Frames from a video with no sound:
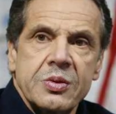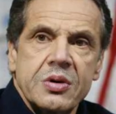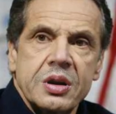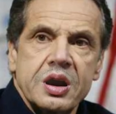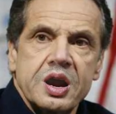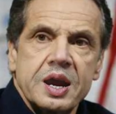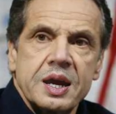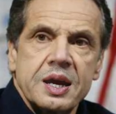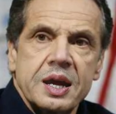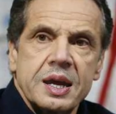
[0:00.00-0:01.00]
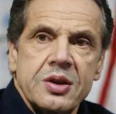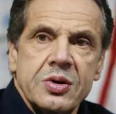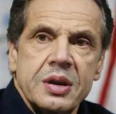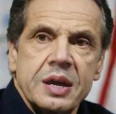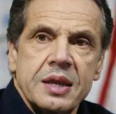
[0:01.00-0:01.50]
Why did I
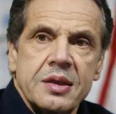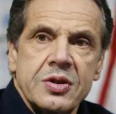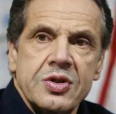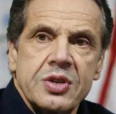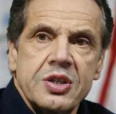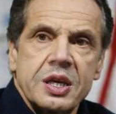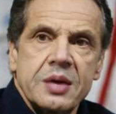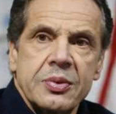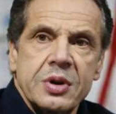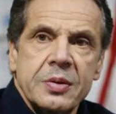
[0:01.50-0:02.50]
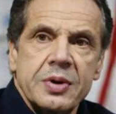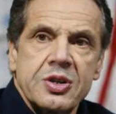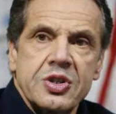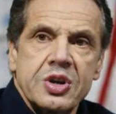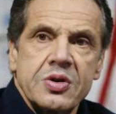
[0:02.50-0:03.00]
do that? Such inappropriate
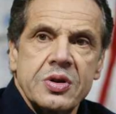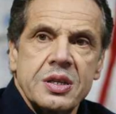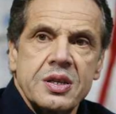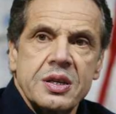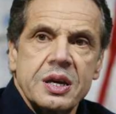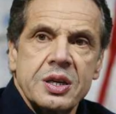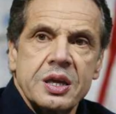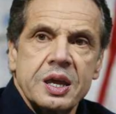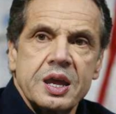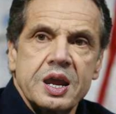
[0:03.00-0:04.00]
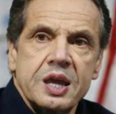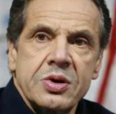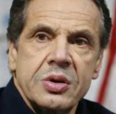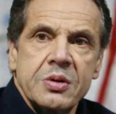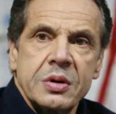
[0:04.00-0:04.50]
jokes. And I
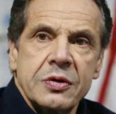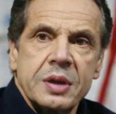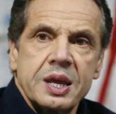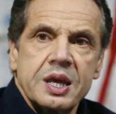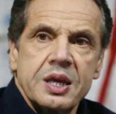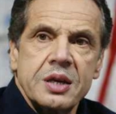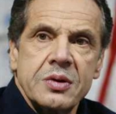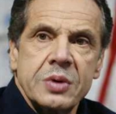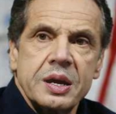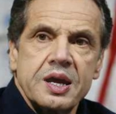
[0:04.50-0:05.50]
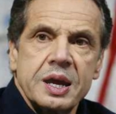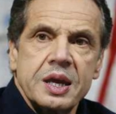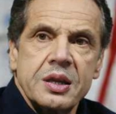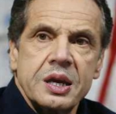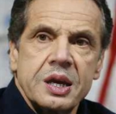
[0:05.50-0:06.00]
thought were funny why I
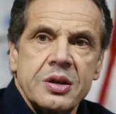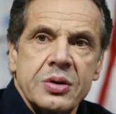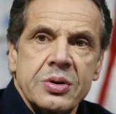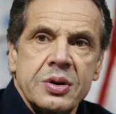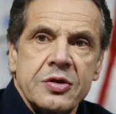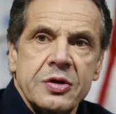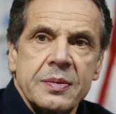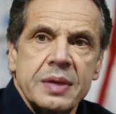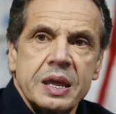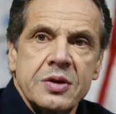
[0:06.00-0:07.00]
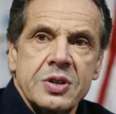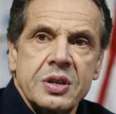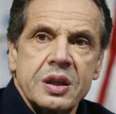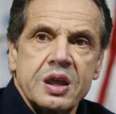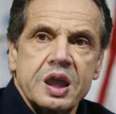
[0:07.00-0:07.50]
locked the doors from the
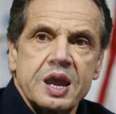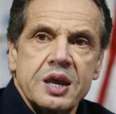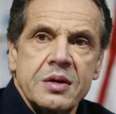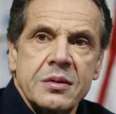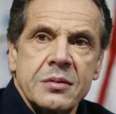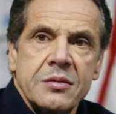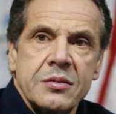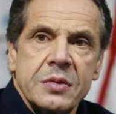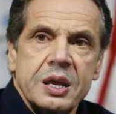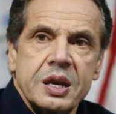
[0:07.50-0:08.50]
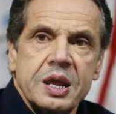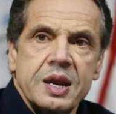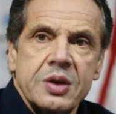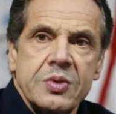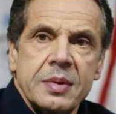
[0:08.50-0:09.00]
outside, not letting
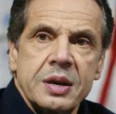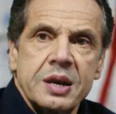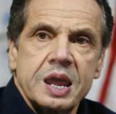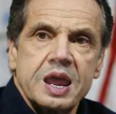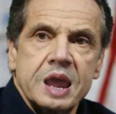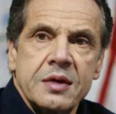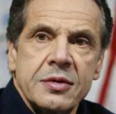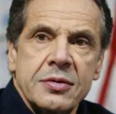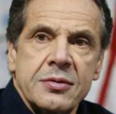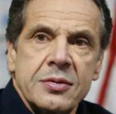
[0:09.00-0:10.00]
the women leave.